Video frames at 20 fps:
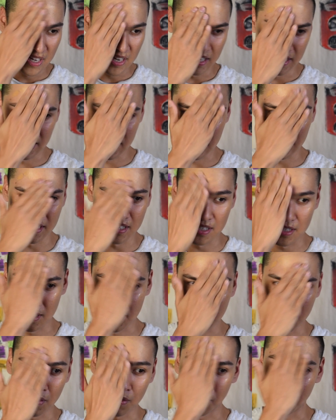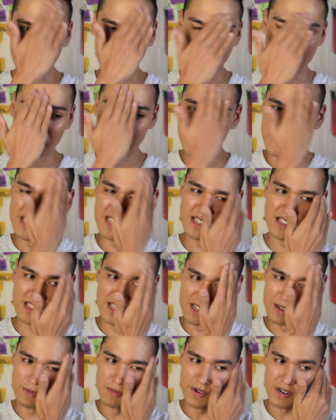it's because it's so watery,
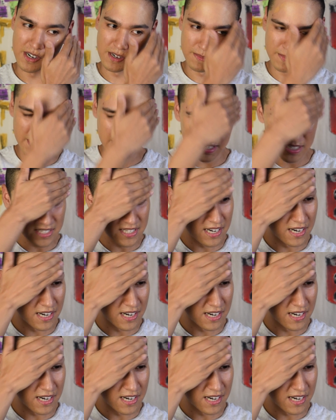like water-based,